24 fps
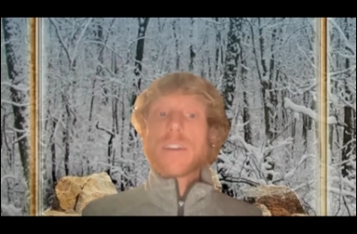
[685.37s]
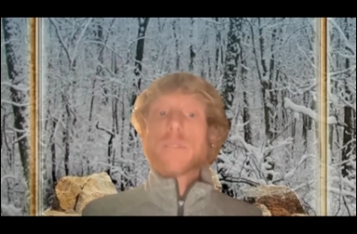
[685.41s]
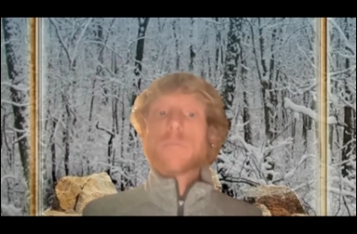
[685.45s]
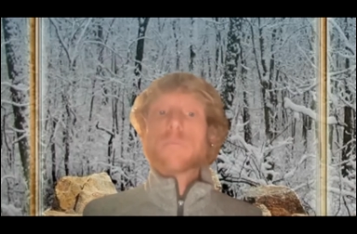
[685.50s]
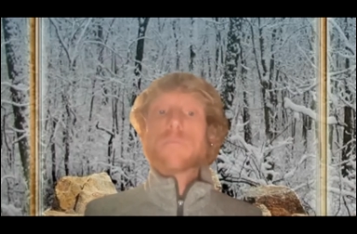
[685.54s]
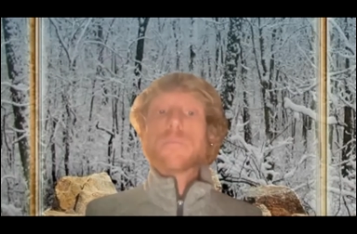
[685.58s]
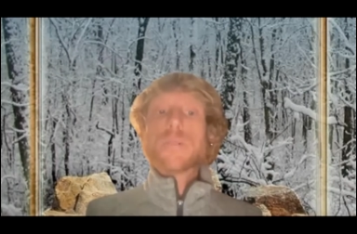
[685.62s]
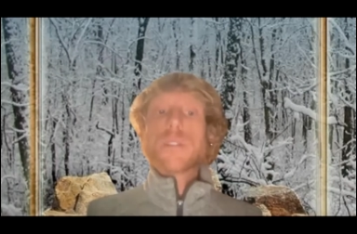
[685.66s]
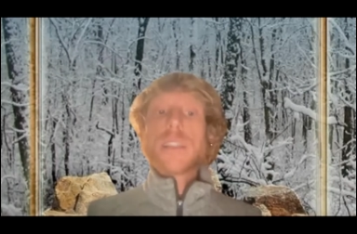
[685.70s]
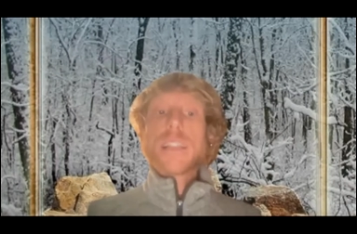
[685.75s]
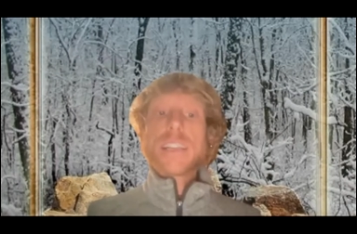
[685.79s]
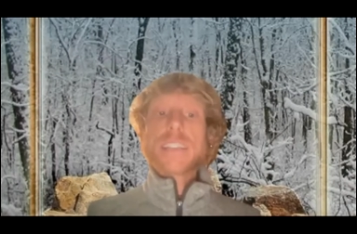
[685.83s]

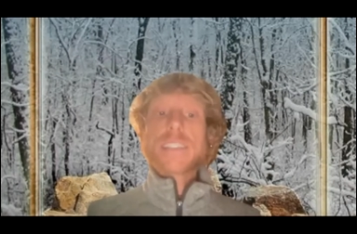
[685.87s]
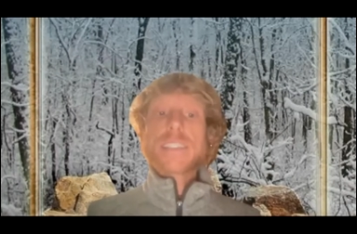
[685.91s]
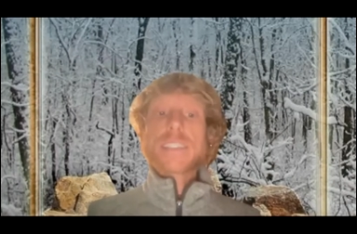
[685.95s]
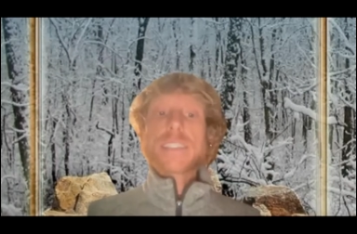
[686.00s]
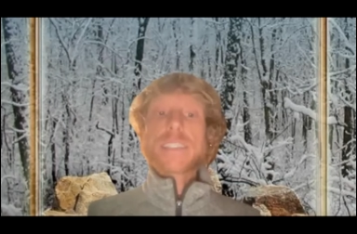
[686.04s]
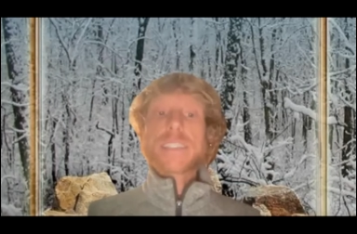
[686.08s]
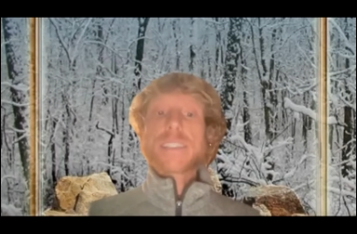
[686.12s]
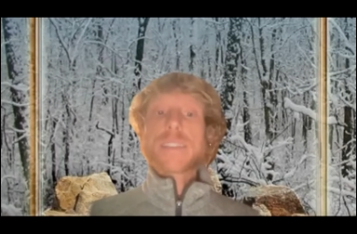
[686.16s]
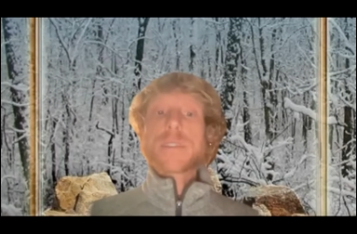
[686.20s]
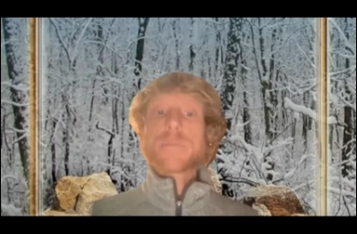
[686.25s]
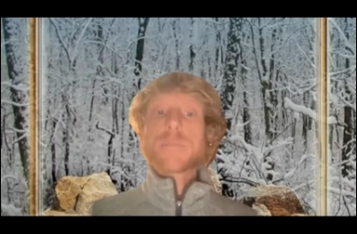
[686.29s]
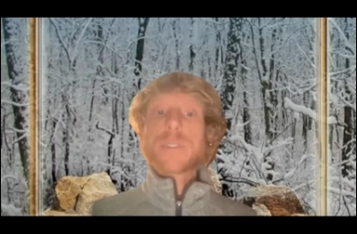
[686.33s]
Bliss
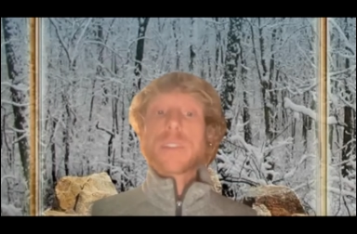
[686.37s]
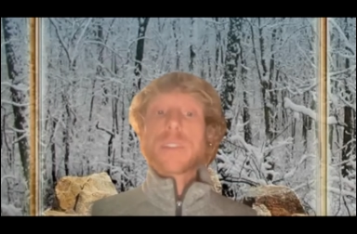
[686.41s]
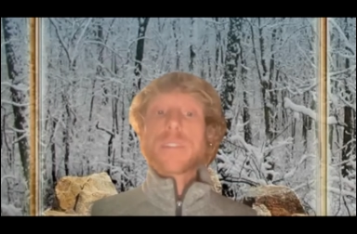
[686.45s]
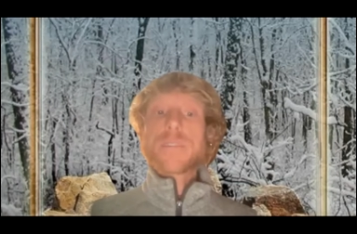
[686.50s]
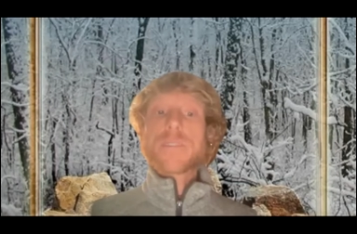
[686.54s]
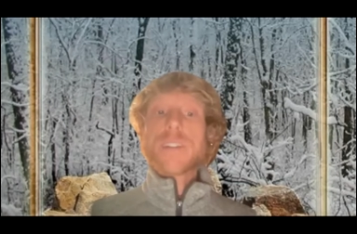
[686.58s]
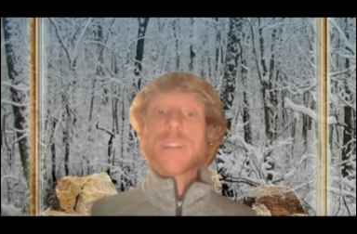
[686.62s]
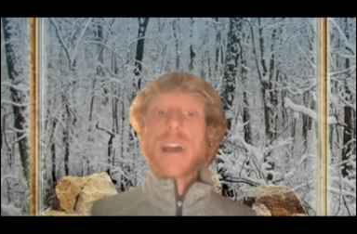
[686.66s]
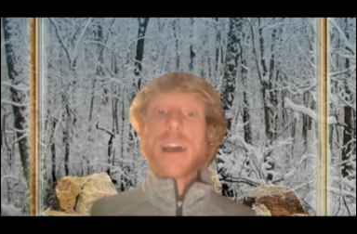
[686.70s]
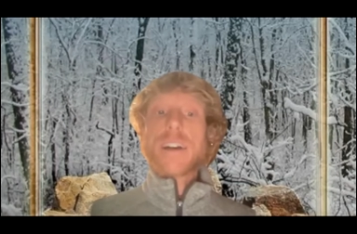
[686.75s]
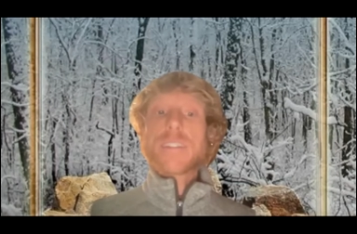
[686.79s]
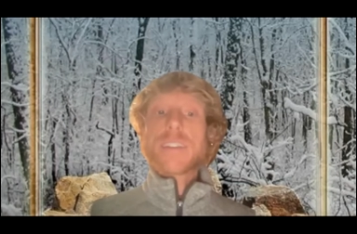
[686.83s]
is simply
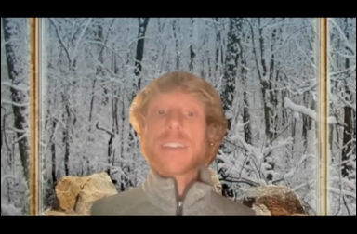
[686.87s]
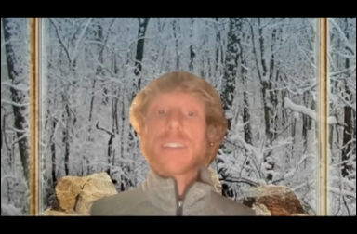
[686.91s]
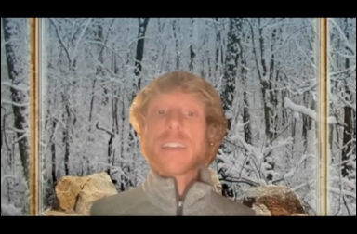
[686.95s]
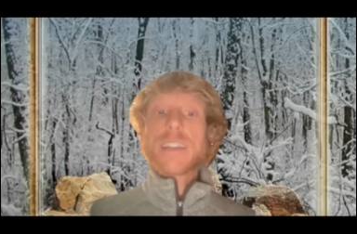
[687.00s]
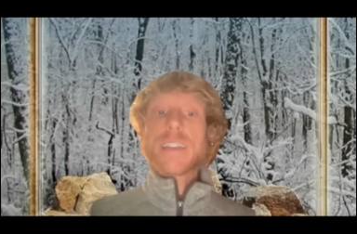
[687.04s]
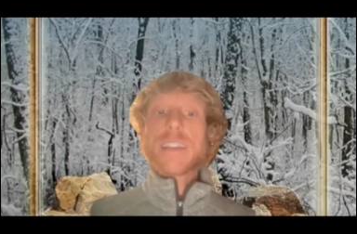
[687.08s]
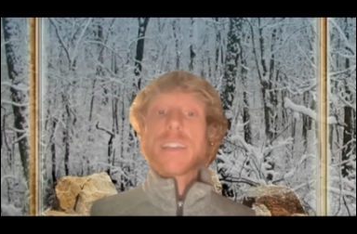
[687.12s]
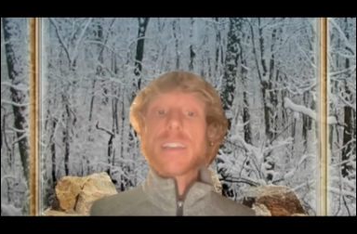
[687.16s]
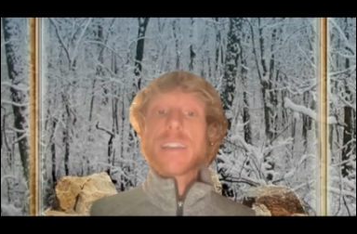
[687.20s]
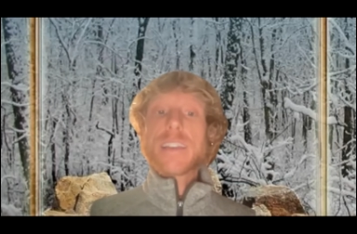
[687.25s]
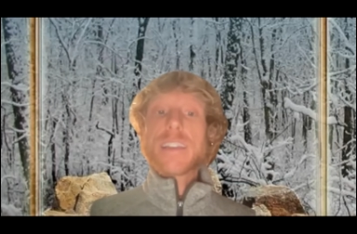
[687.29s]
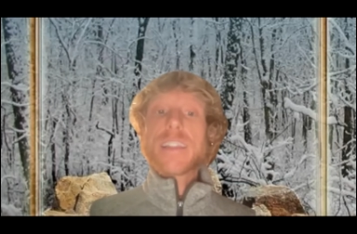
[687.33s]
found
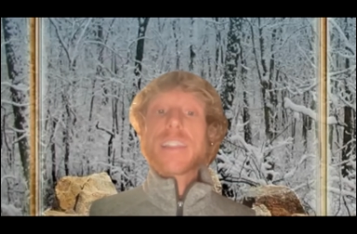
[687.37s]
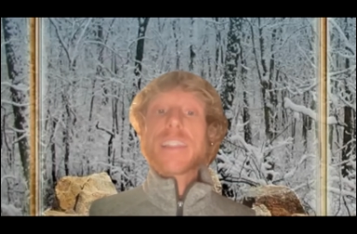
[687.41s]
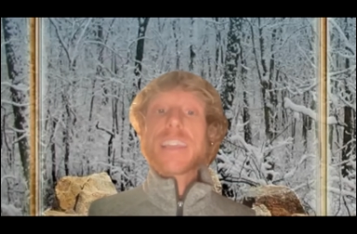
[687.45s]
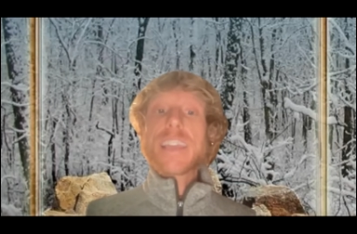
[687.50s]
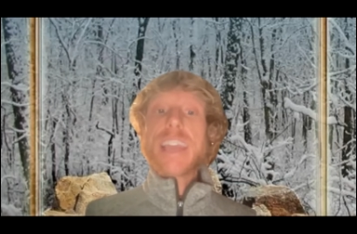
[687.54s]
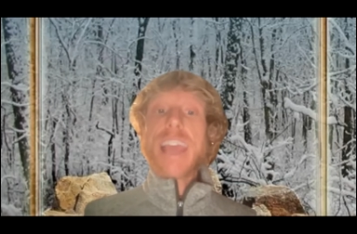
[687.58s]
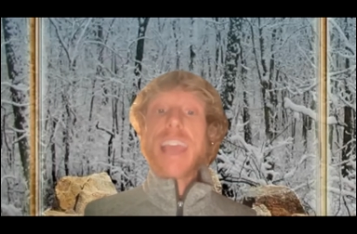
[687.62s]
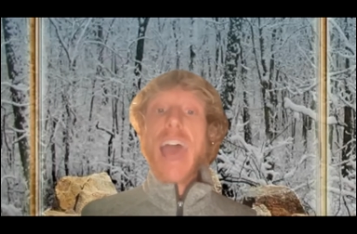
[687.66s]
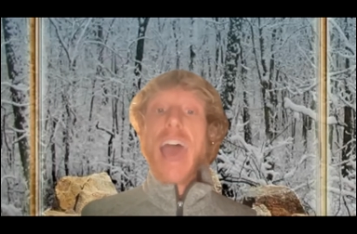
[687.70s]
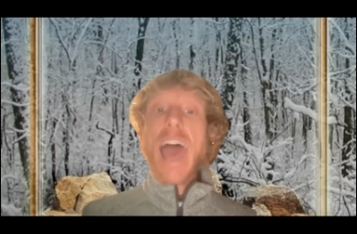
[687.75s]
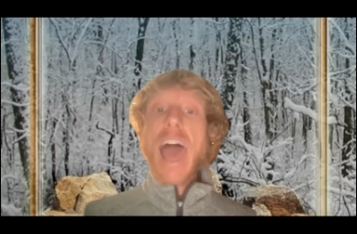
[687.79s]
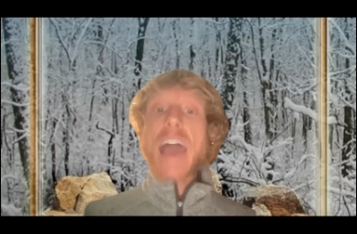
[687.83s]
in the
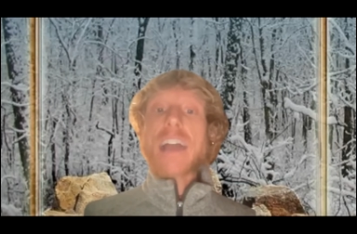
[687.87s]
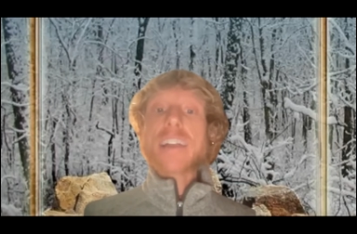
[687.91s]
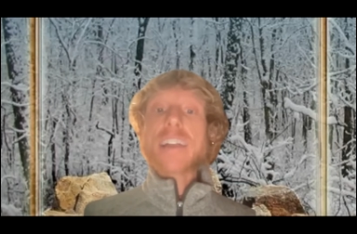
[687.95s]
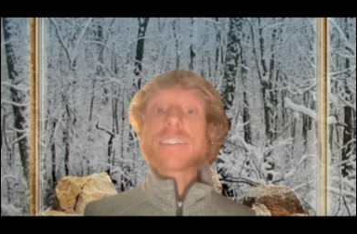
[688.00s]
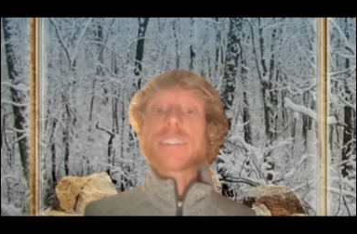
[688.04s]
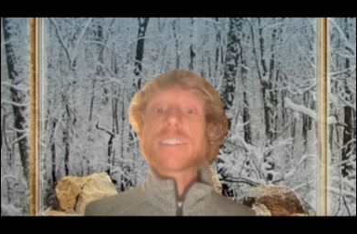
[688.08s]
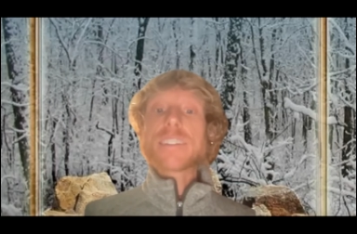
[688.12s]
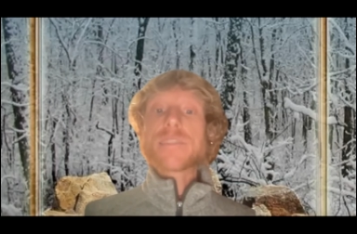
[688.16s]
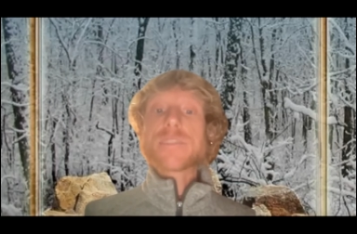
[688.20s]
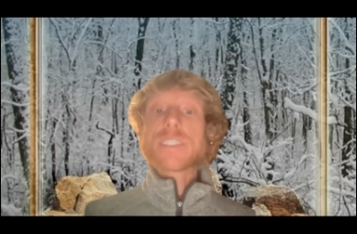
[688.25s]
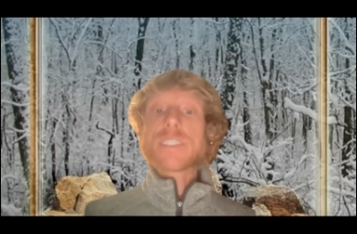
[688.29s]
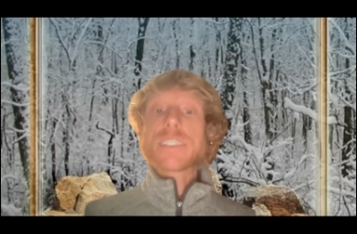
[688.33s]
act
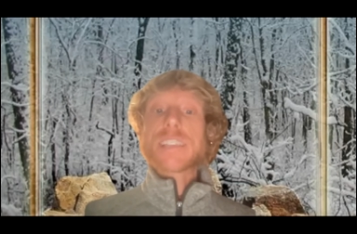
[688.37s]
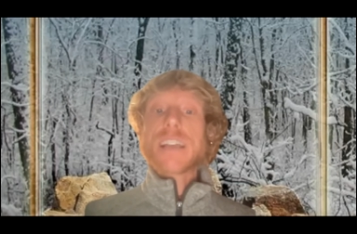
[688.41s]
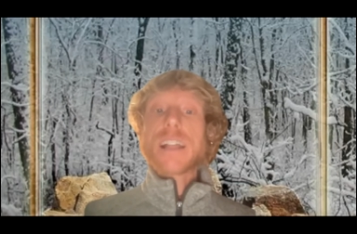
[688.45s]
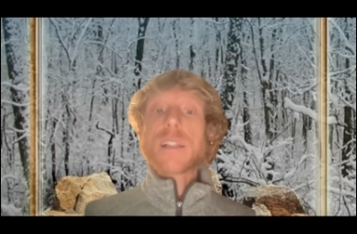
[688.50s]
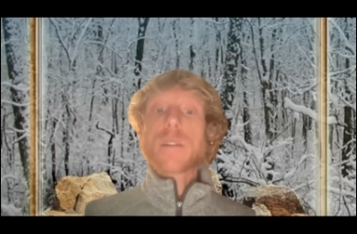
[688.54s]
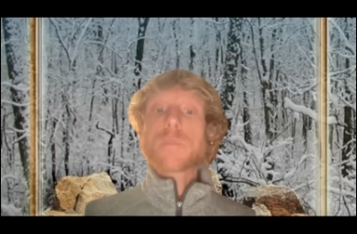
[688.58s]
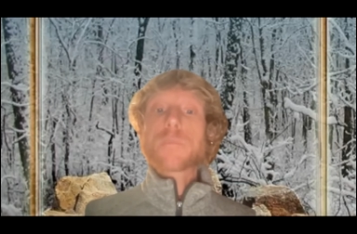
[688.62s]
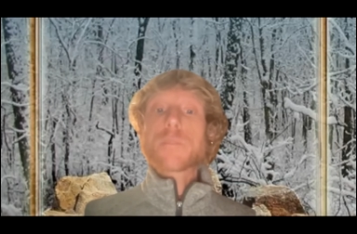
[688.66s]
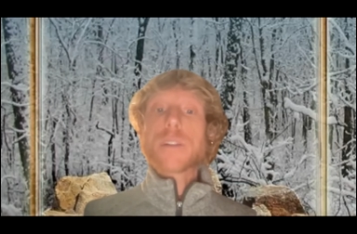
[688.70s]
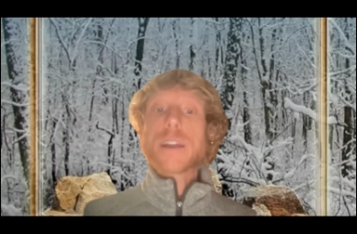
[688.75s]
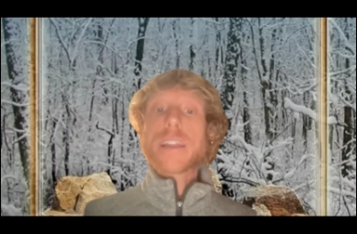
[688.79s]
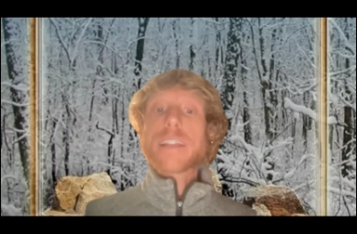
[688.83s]
of
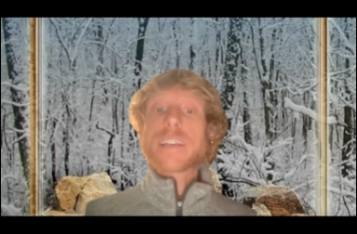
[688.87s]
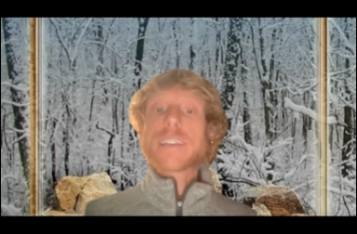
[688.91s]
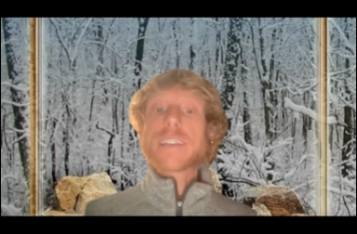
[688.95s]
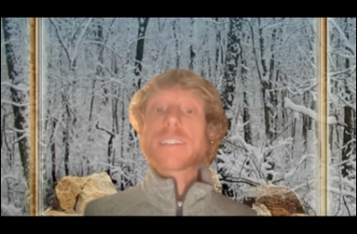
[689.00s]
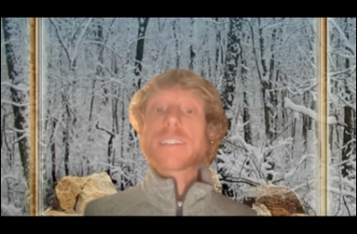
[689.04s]
celebrating